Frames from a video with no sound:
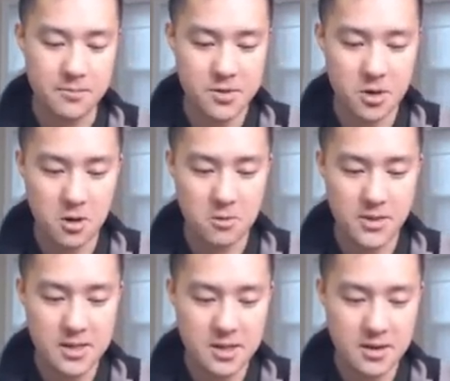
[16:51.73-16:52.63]
So
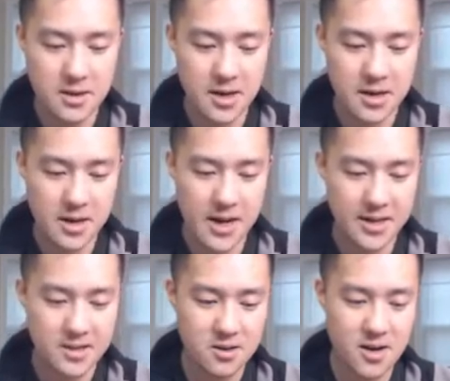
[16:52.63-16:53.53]
this could uh, kind of
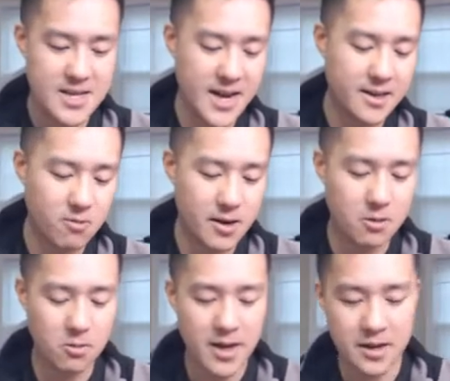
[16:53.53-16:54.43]
like start attacking right
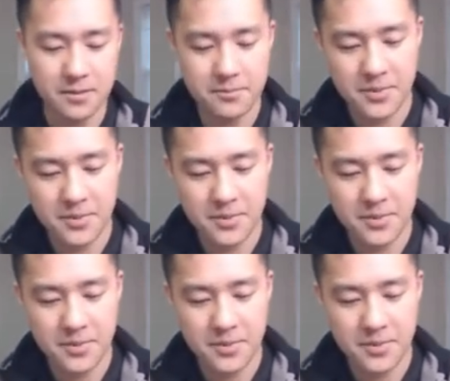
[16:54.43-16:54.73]
away.